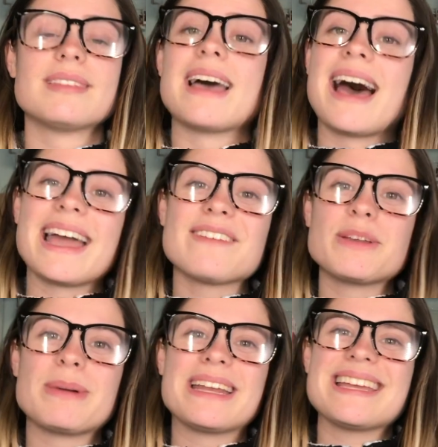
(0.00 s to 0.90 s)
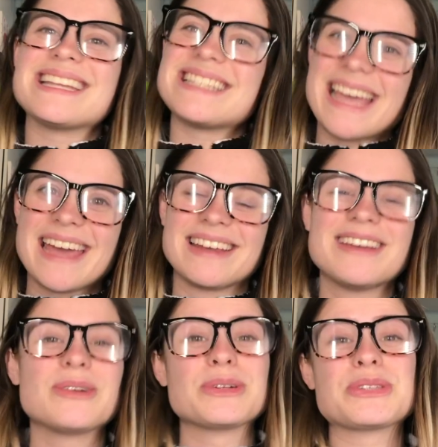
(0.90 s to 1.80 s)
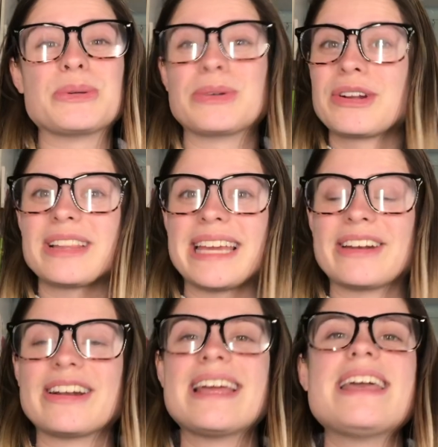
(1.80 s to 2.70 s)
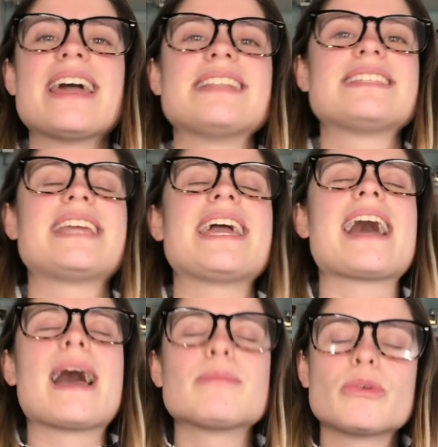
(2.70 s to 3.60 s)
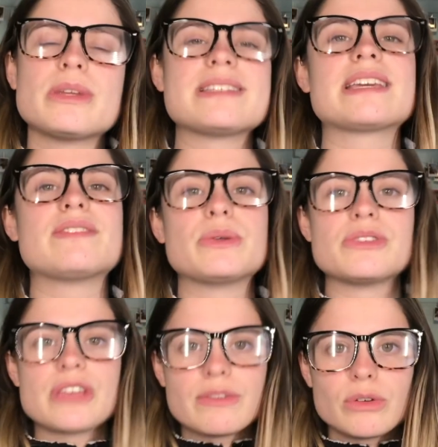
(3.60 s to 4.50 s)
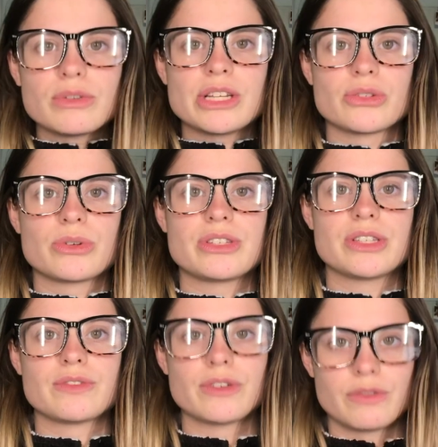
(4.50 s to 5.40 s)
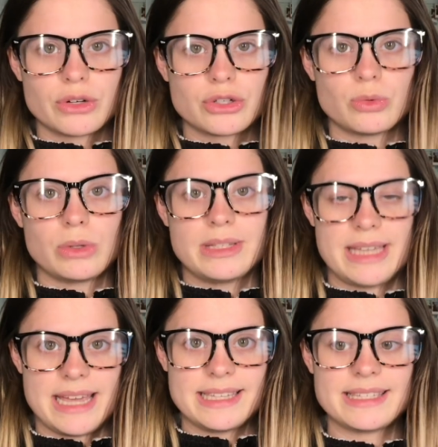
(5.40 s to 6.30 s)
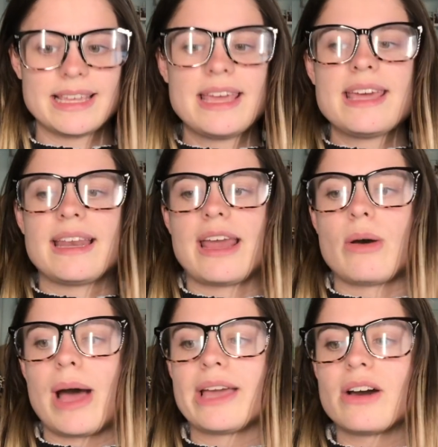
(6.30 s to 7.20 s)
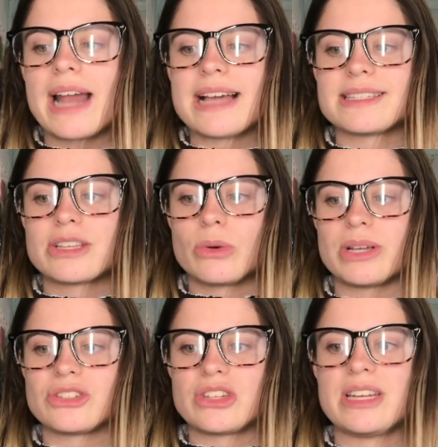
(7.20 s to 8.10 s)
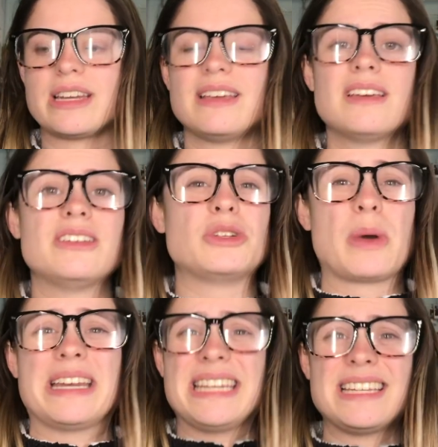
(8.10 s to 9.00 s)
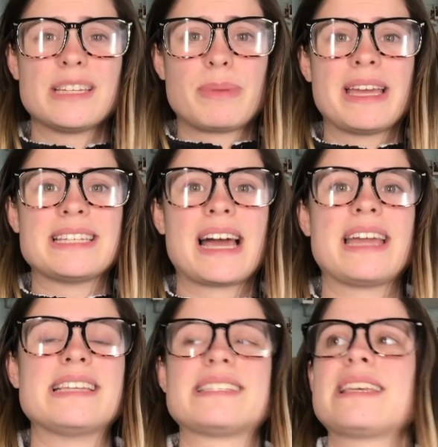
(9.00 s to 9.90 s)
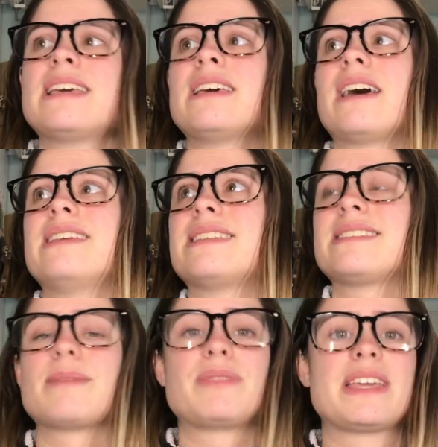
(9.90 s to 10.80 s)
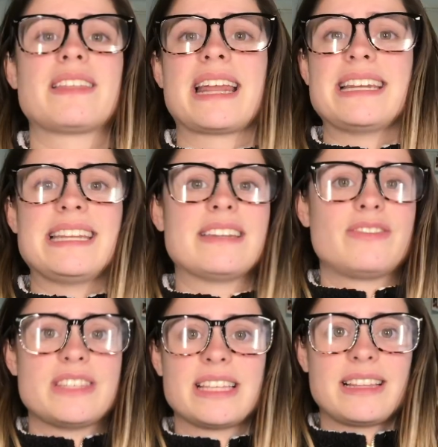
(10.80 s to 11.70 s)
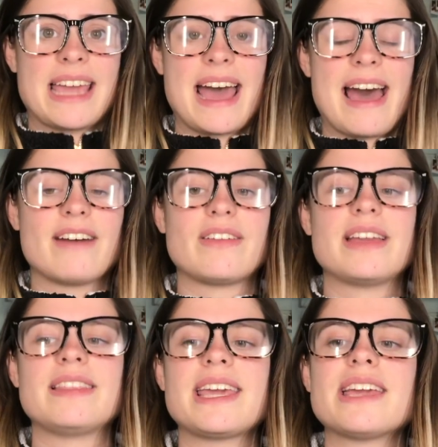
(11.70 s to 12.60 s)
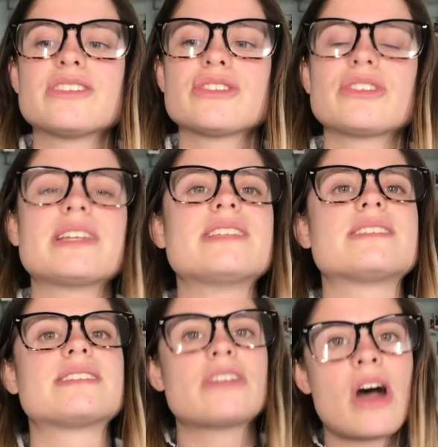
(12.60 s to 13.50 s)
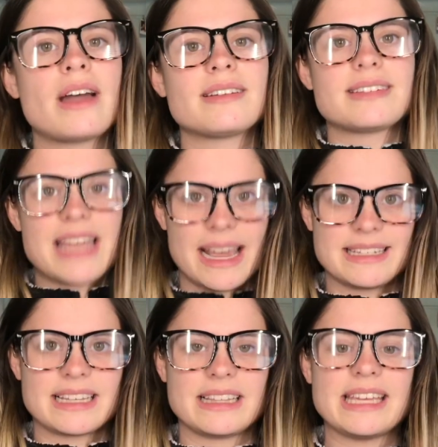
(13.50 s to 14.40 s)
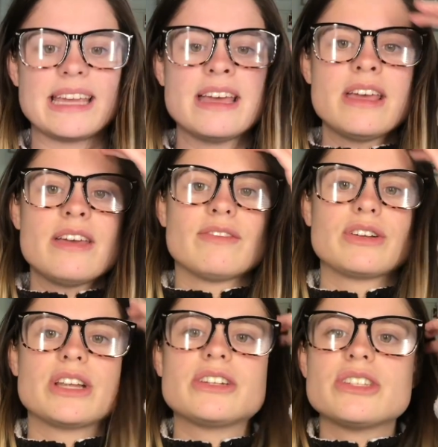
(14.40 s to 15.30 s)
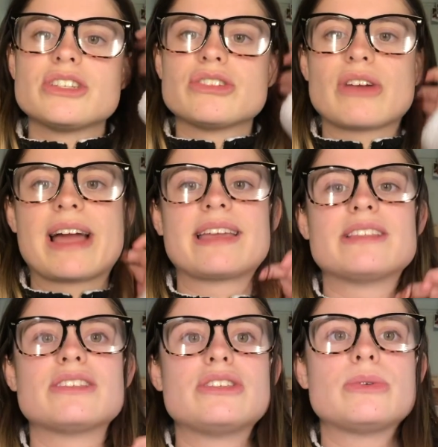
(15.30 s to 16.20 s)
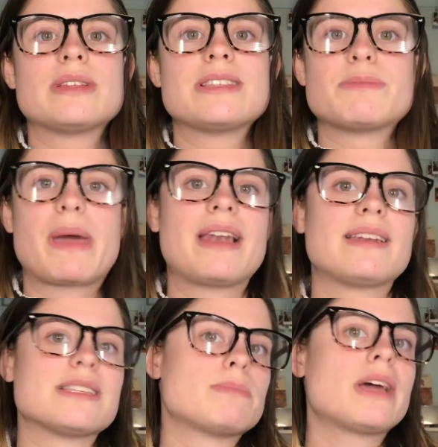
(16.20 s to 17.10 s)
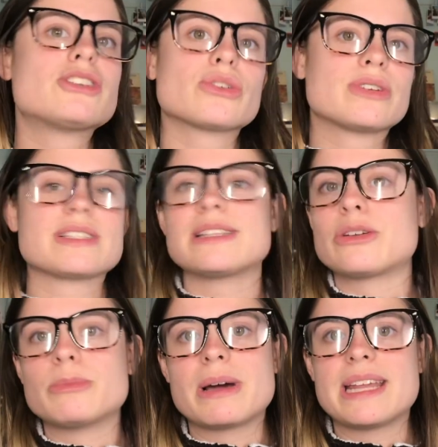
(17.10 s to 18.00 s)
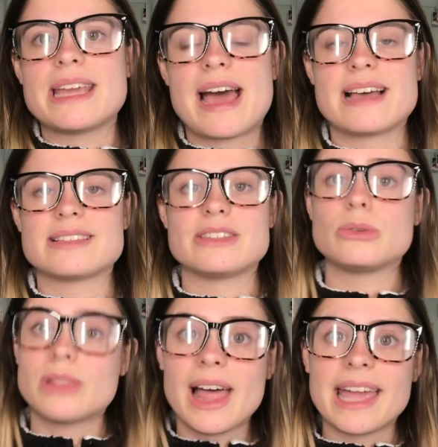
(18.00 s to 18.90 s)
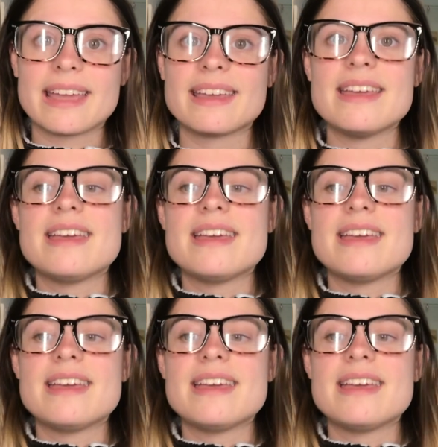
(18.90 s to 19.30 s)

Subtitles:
Hi everybody, it's Hannah, or Schooner or Later, and today I'm going to give you several resources for virtual dice. Now, I got asked the question, do I need to buy dice? Is it something that I need to physically have? And the answer is not technically. For Dungeons & Dragons, you can spend as much or as little money as you'd like.